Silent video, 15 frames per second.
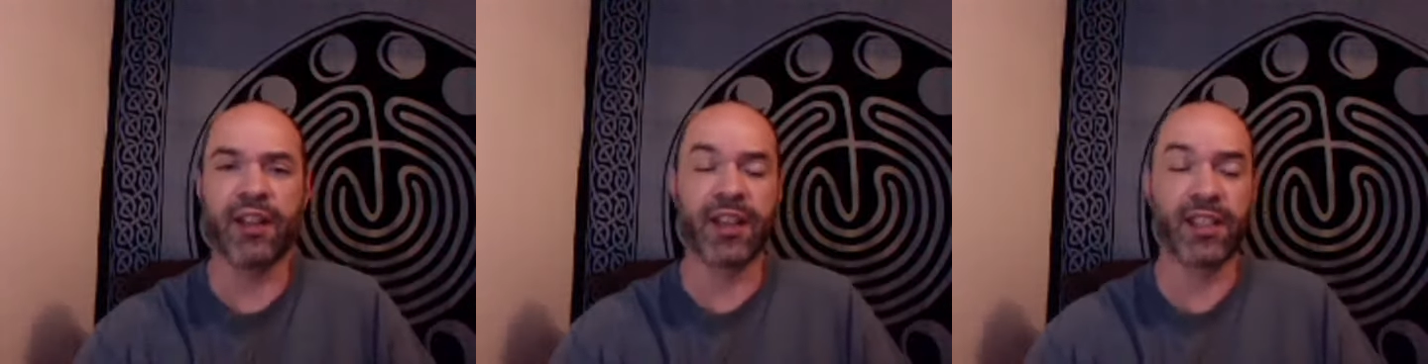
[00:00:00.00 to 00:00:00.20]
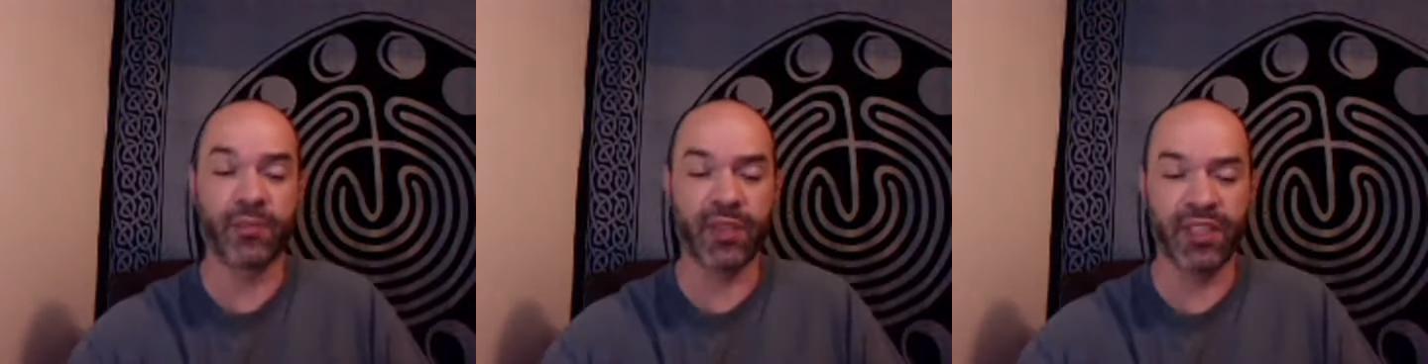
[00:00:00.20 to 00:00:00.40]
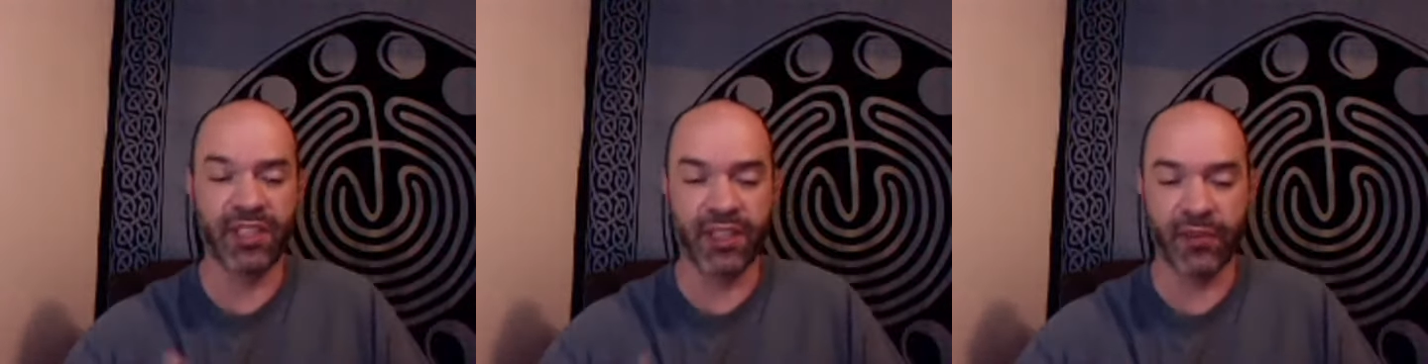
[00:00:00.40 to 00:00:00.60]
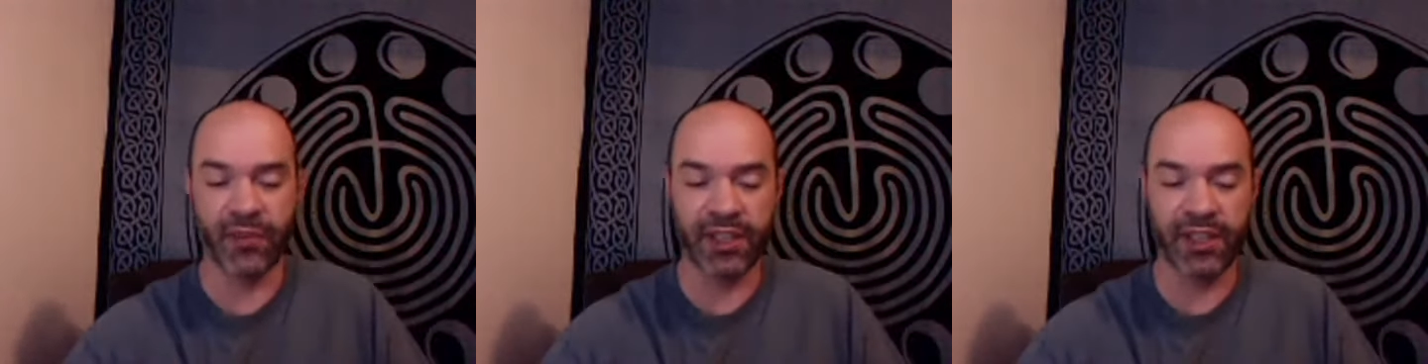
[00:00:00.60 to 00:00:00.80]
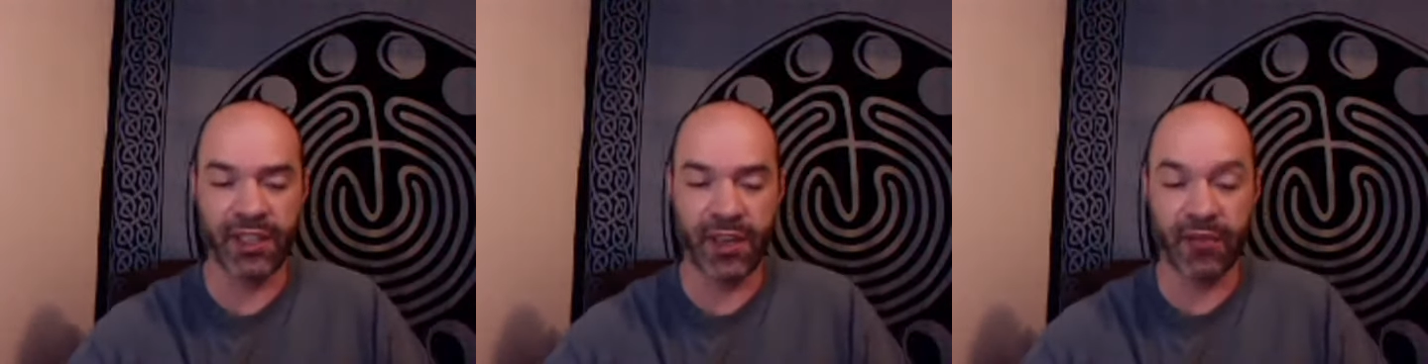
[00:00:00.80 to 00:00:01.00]

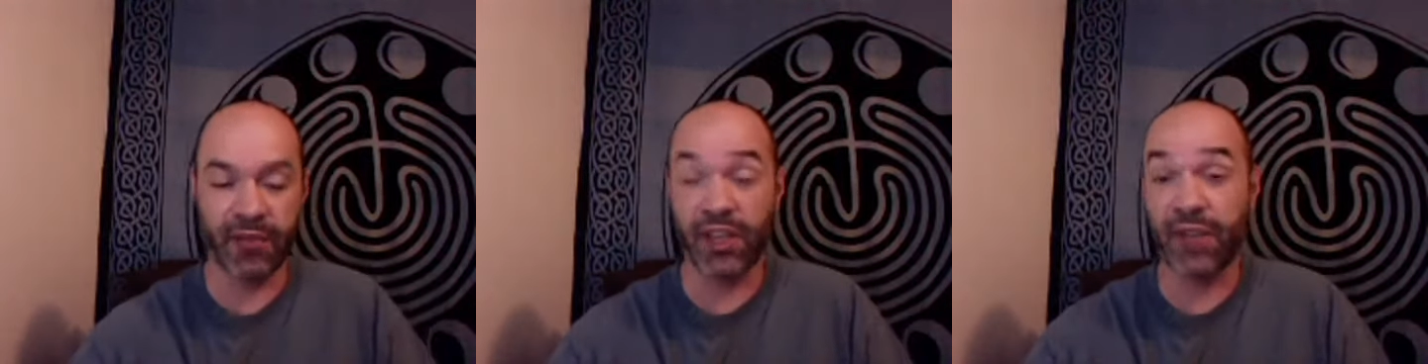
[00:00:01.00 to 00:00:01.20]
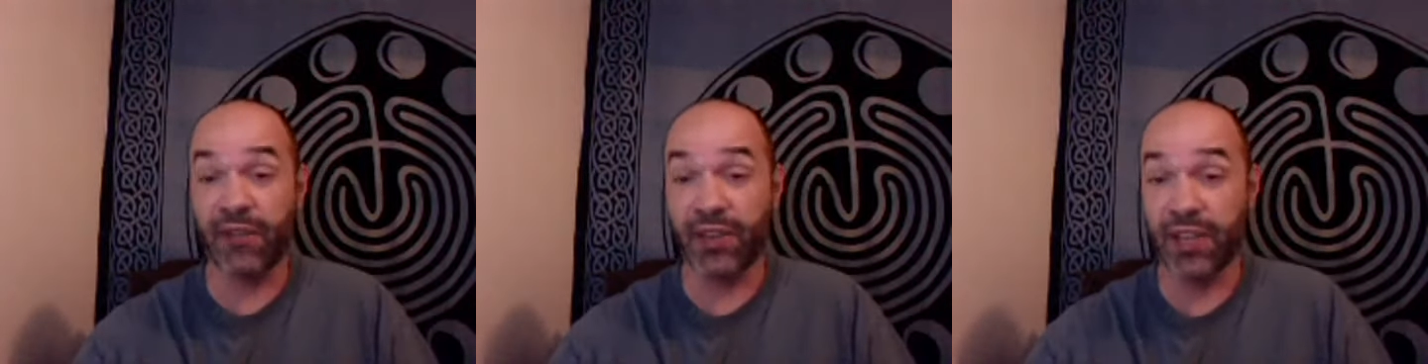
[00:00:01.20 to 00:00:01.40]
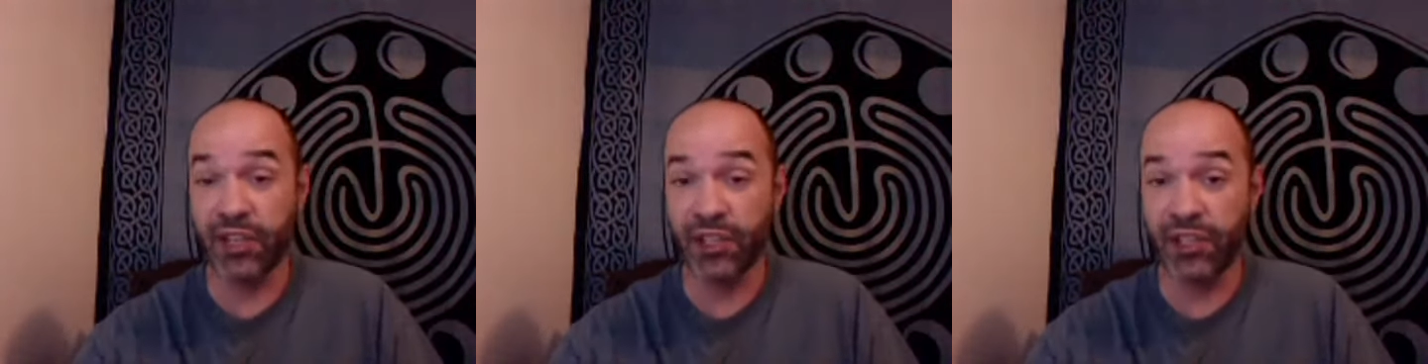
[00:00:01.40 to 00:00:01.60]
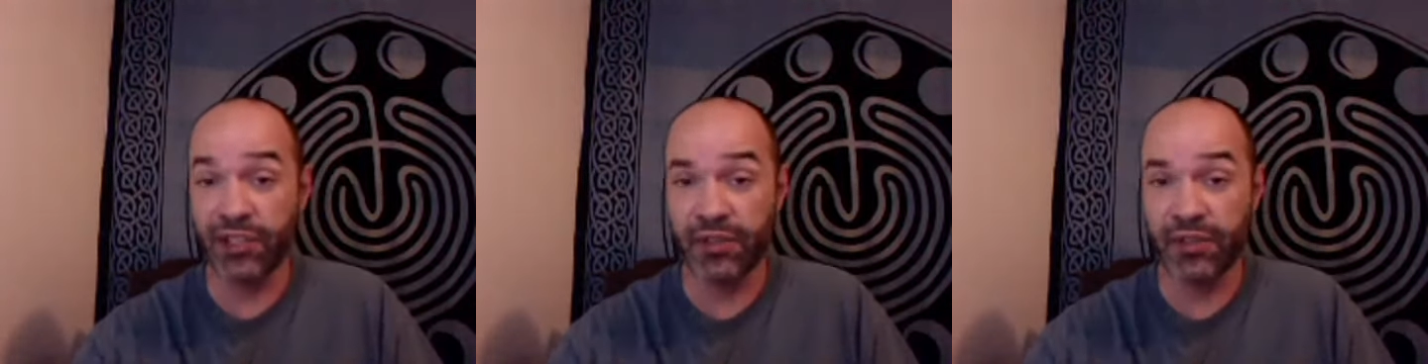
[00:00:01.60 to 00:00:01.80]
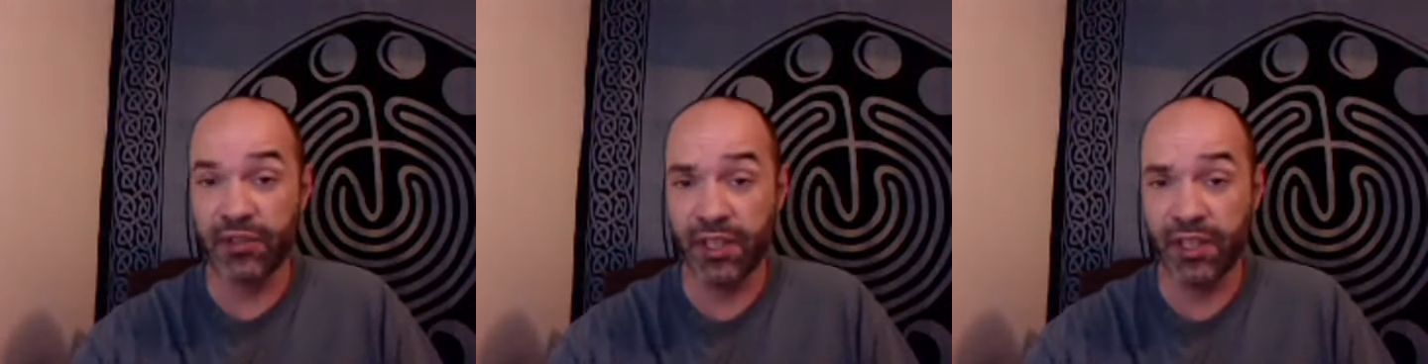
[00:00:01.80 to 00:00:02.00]
specific set of
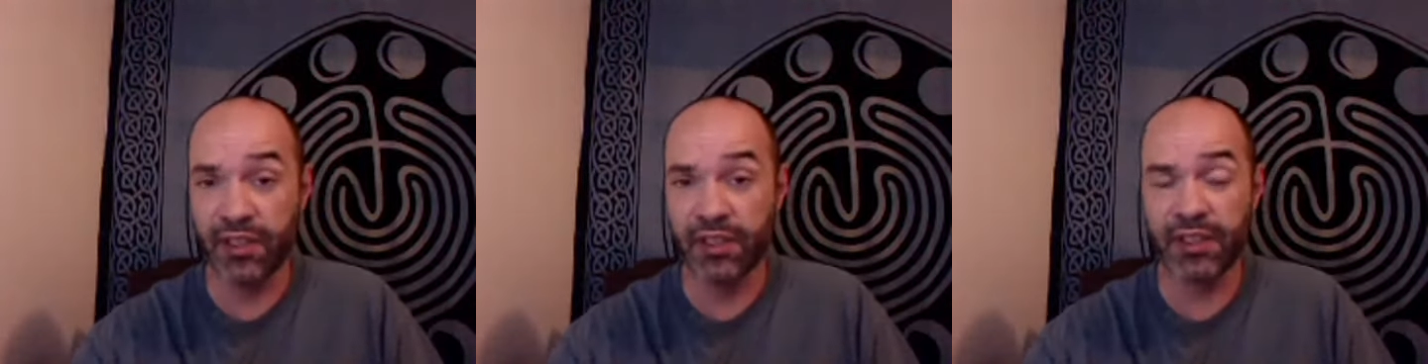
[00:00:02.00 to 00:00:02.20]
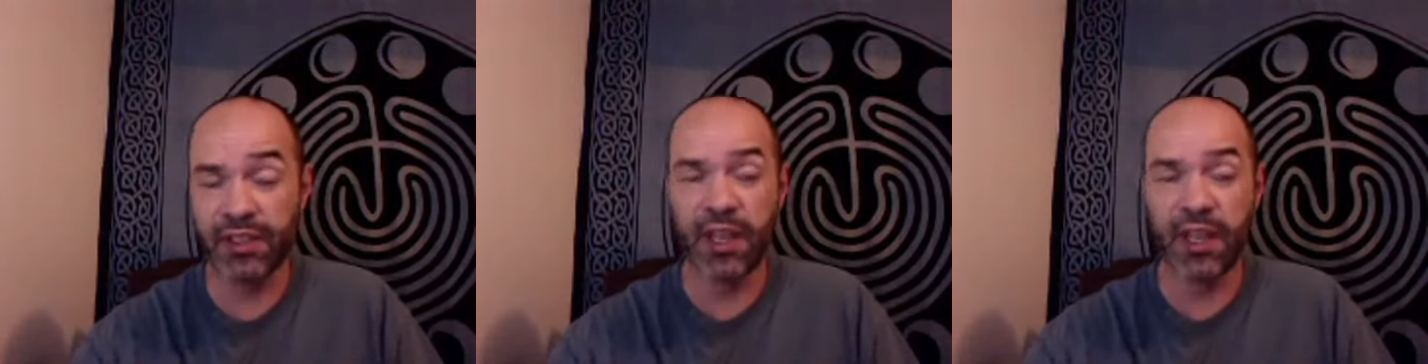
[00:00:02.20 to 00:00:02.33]
definitions of things.